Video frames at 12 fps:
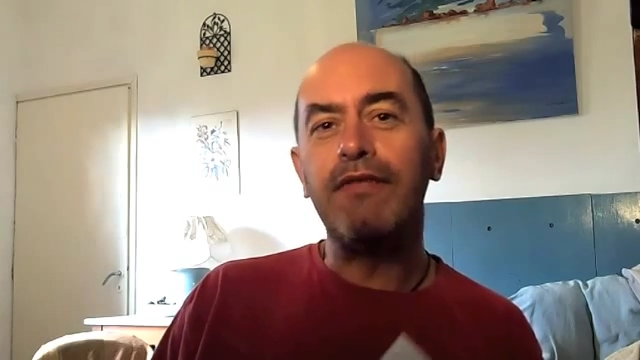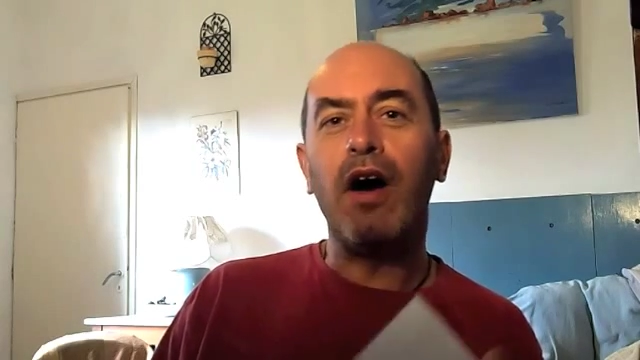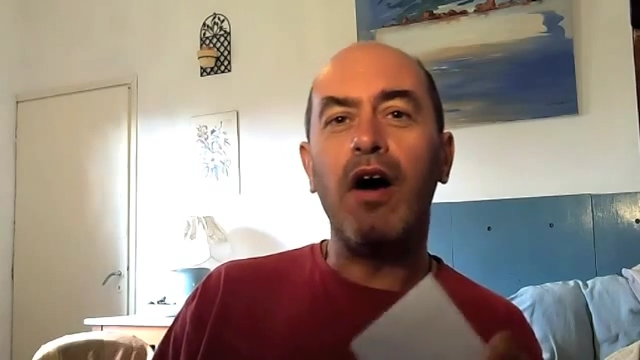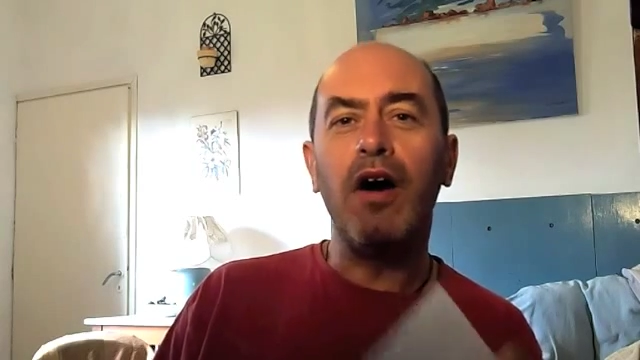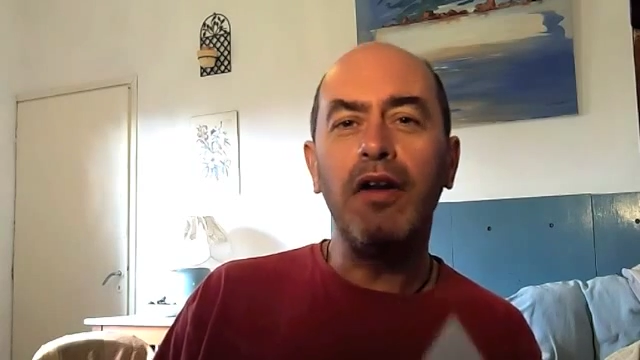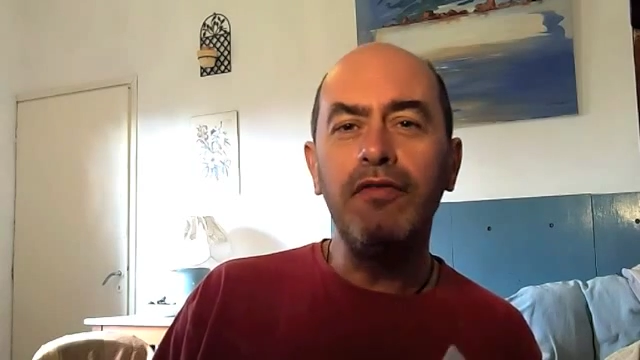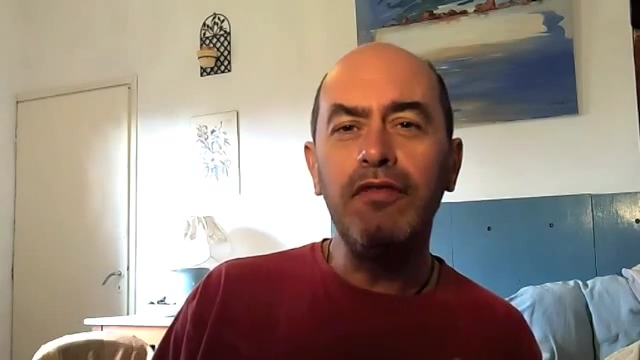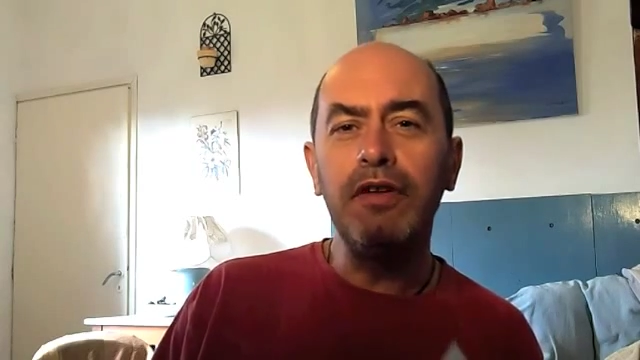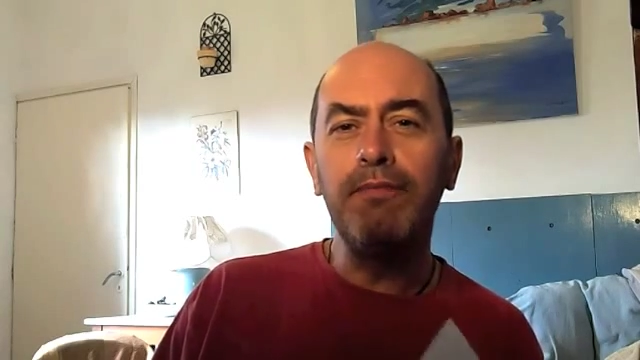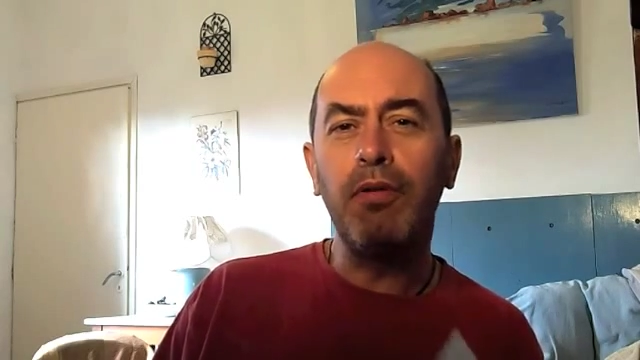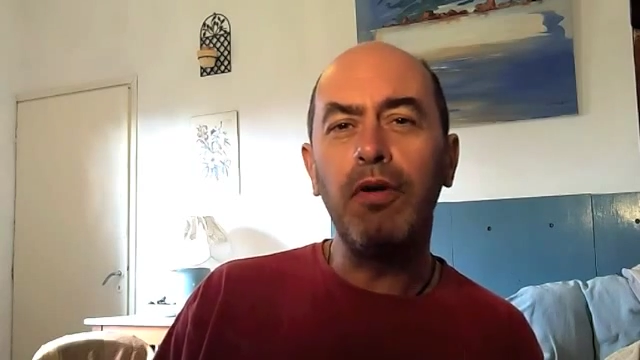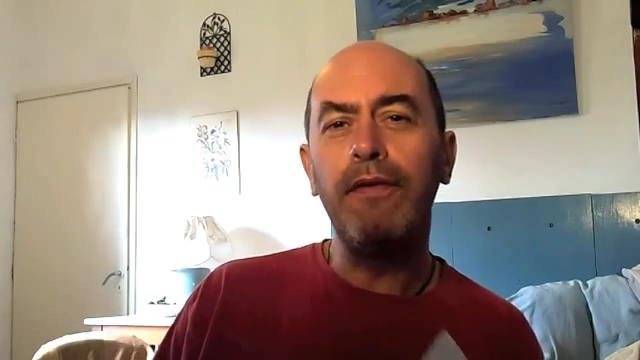of
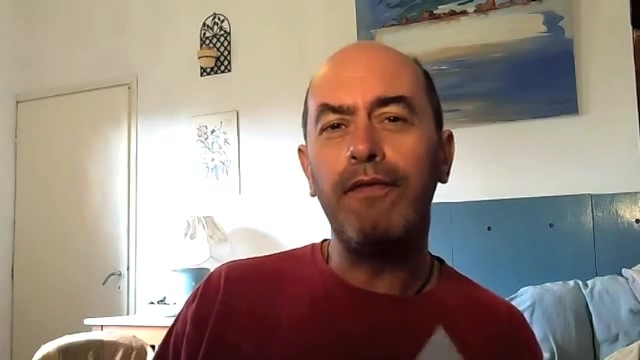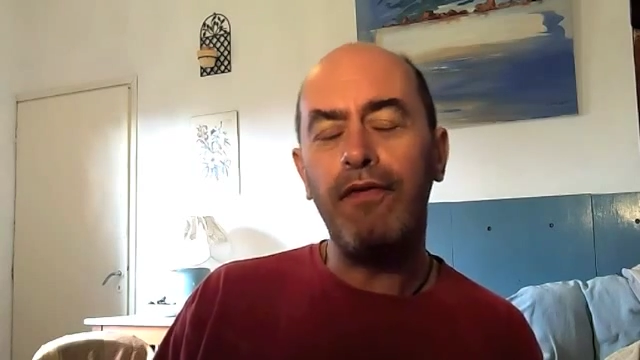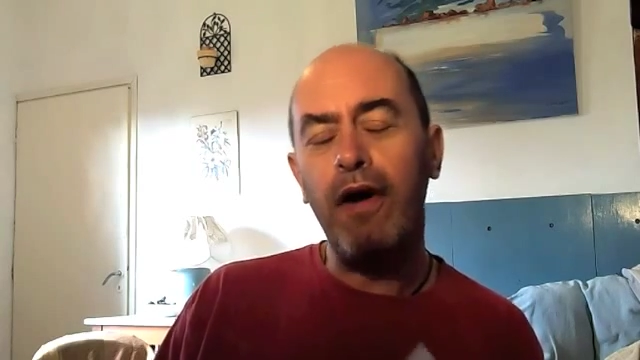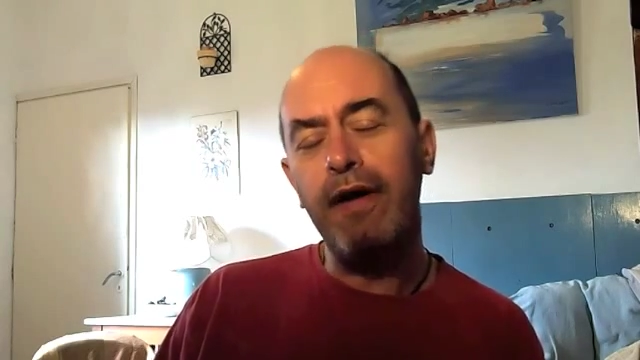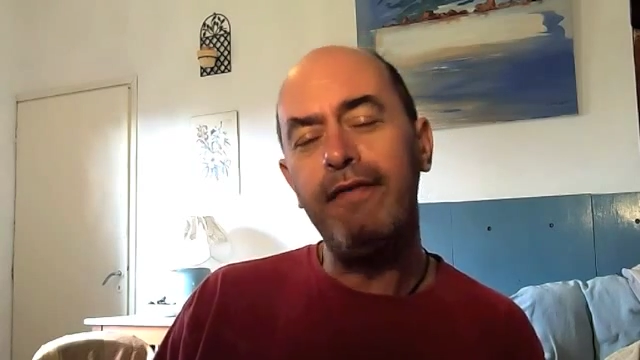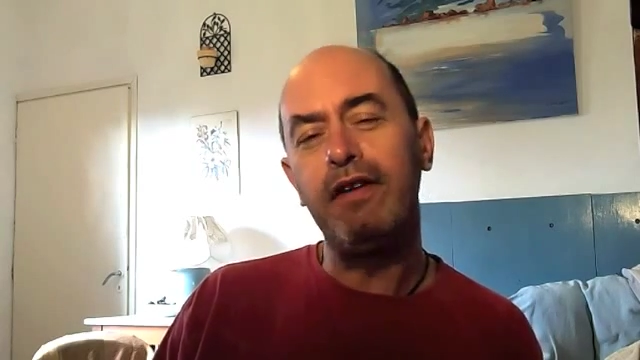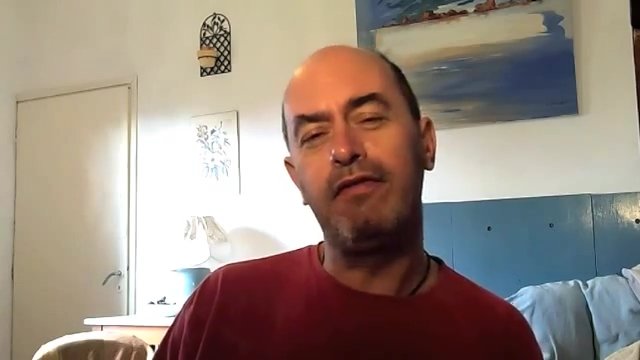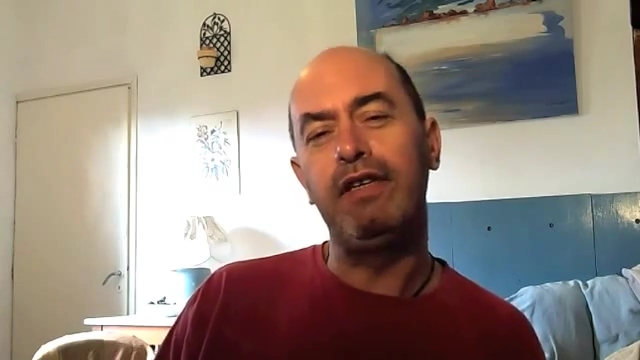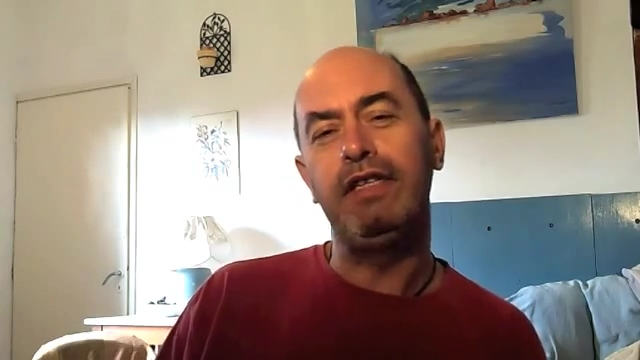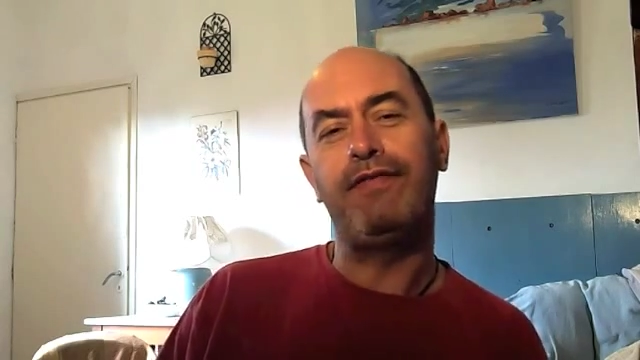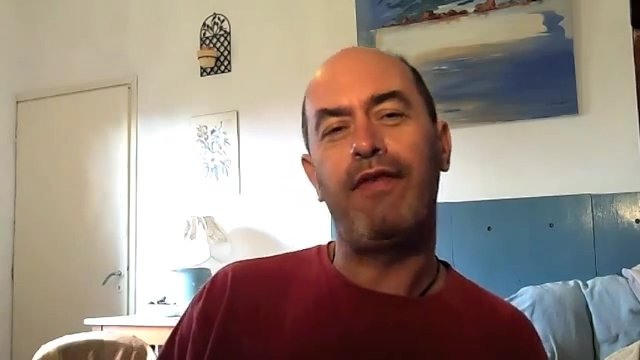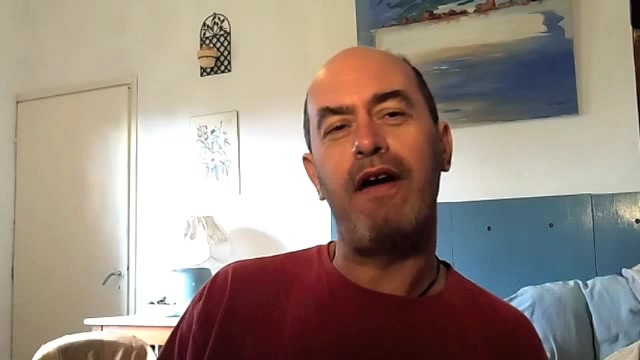100.5
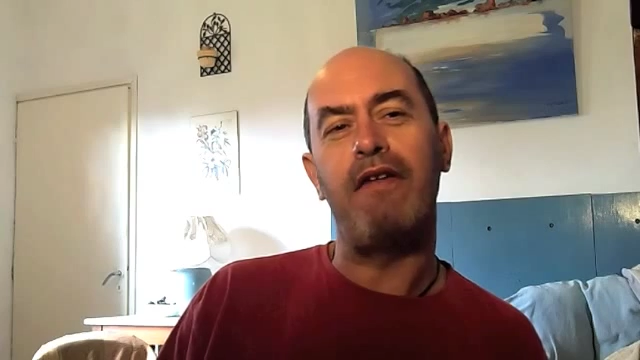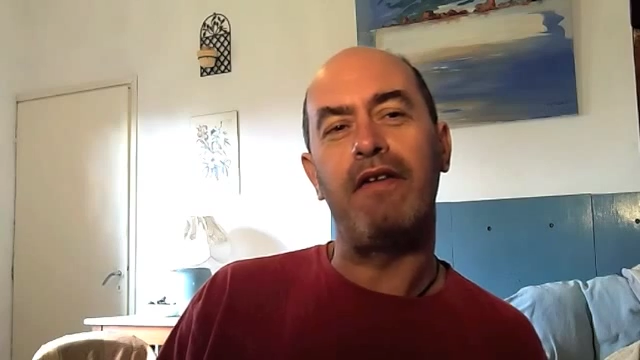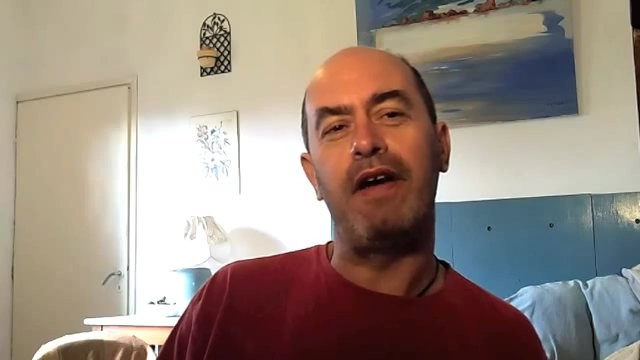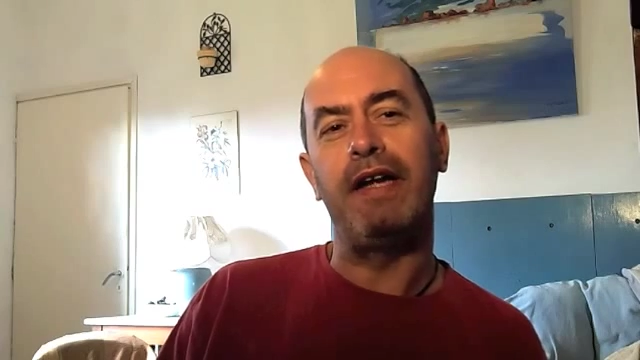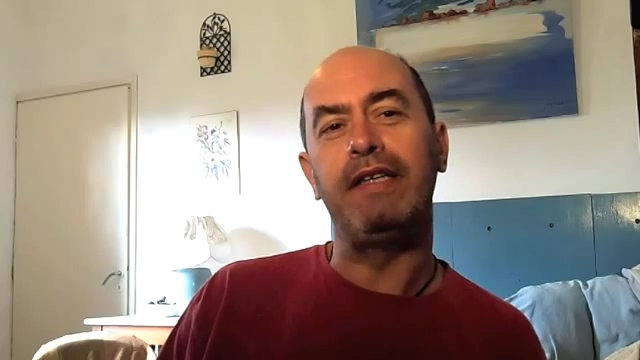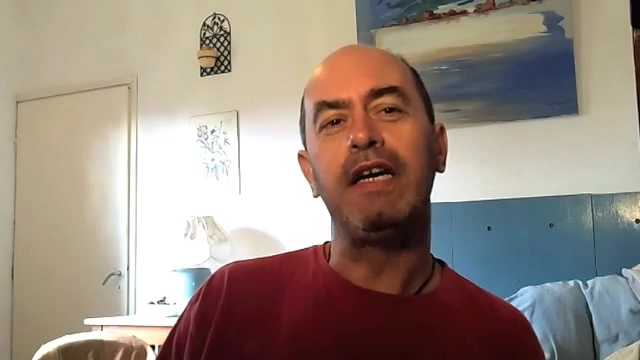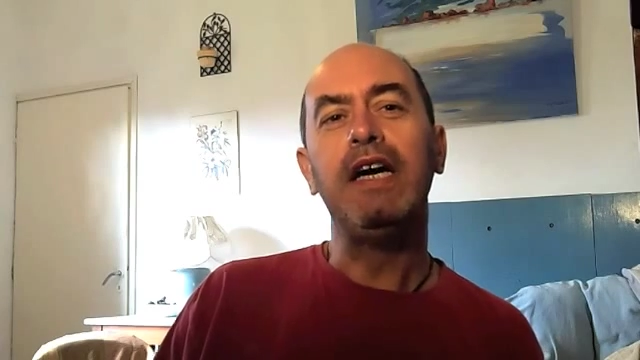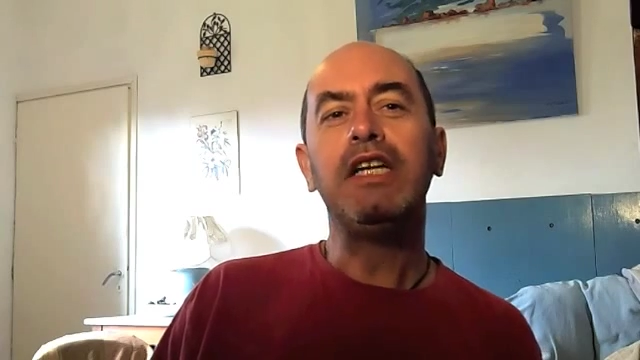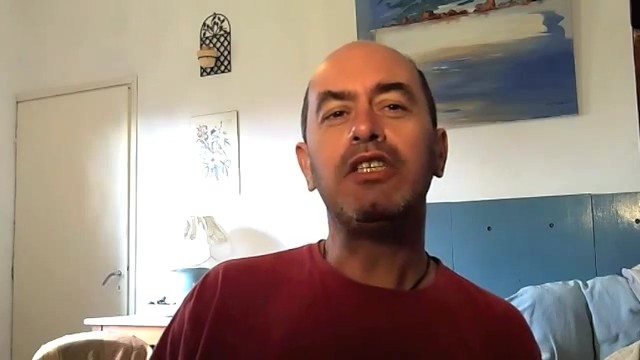degrees Fahrenheit